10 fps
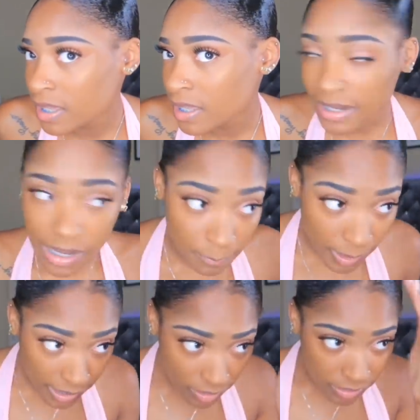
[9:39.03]
now
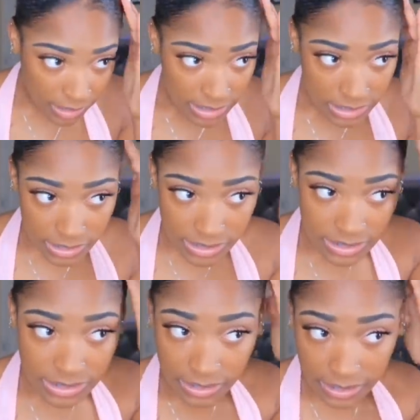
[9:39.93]
my hair does look
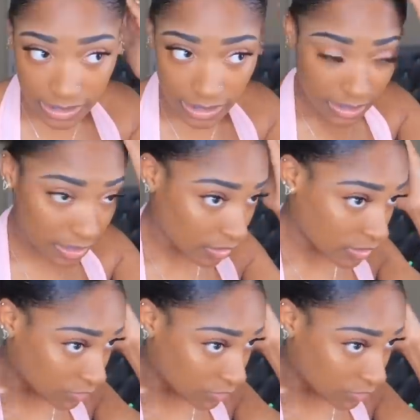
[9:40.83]
sleek and it looks